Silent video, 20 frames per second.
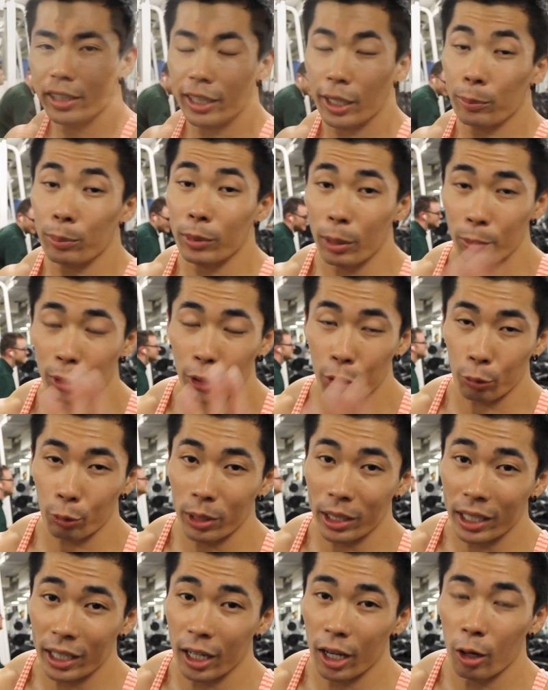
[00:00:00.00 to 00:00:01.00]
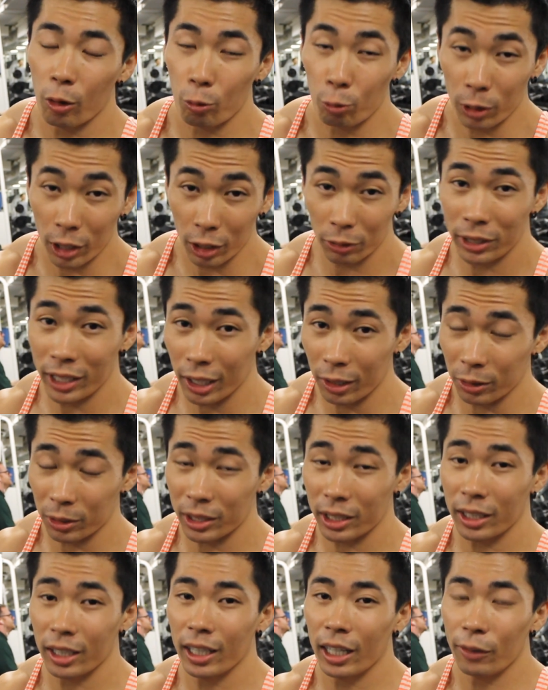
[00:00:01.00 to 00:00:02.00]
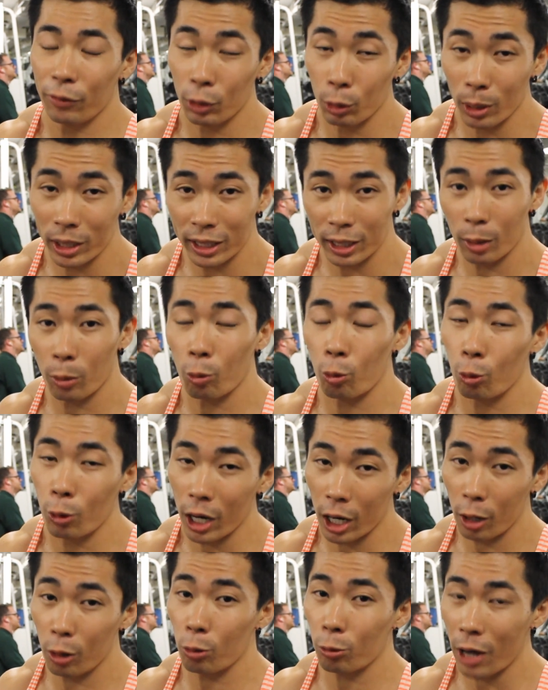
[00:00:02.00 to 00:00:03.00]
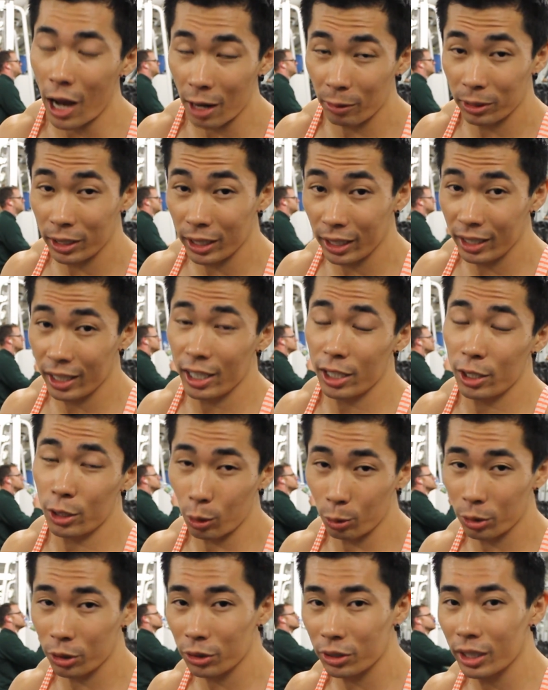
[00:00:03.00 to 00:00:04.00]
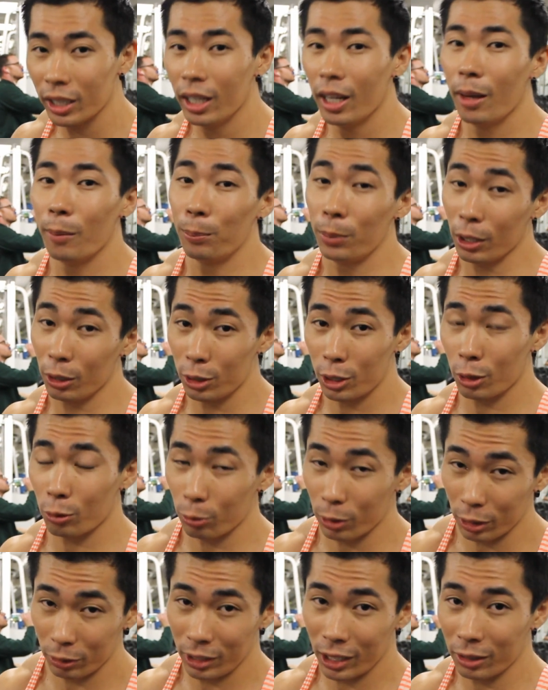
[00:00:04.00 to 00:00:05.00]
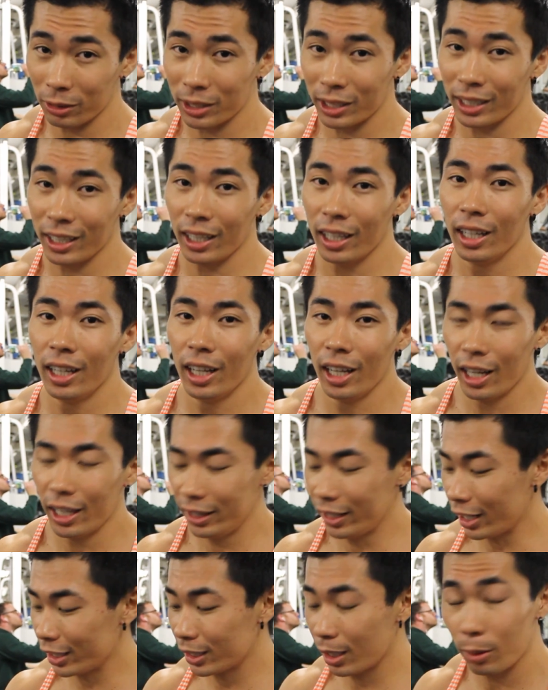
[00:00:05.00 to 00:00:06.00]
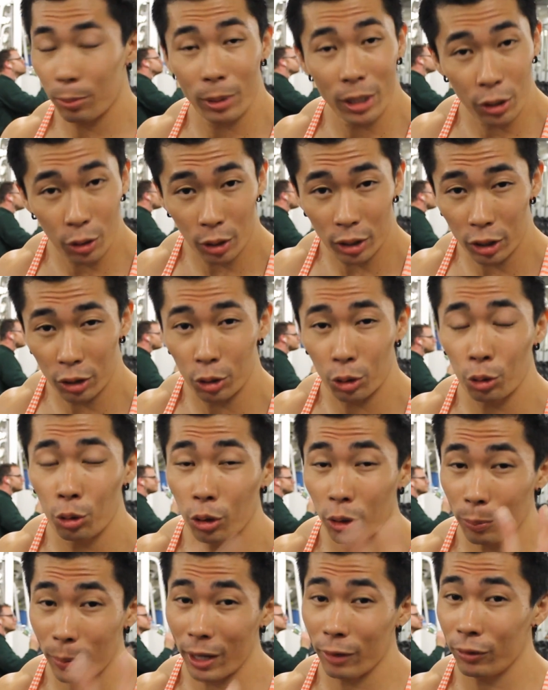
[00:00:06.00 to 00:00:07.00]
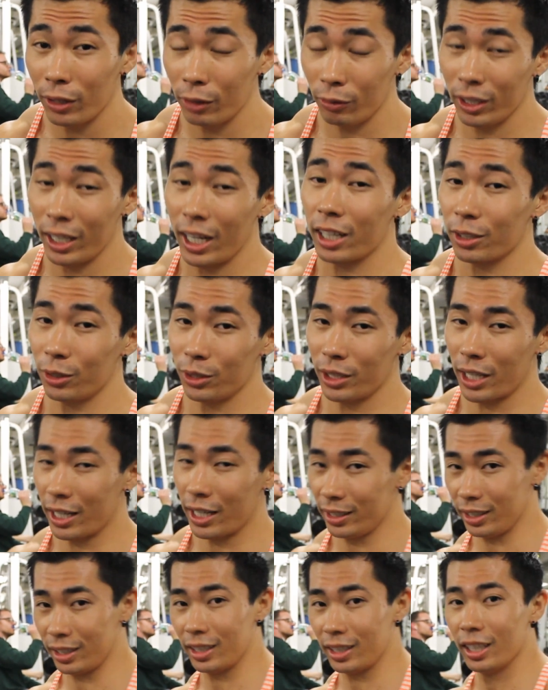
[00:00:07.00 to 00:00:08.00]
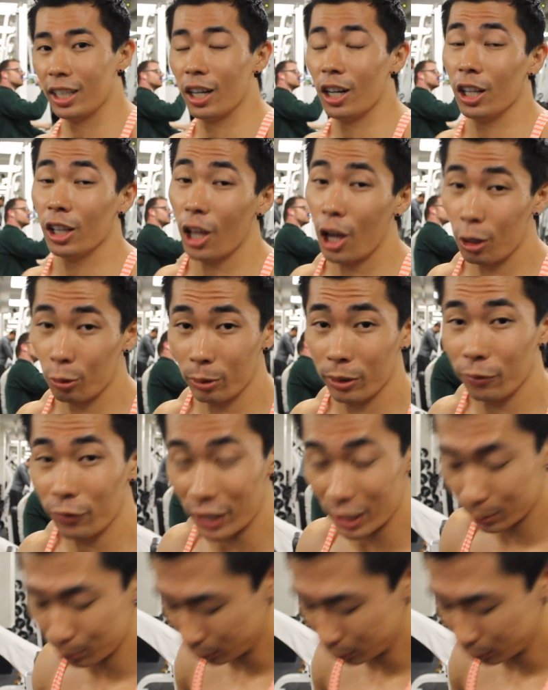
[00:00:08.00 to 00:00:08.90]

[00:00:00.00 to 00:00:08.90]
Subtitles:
Tip number 3, rear delts. If you want some well-rounded shoulders, build your rear delts. Next, I'll be showing you 2 of my favorite exercises, along with face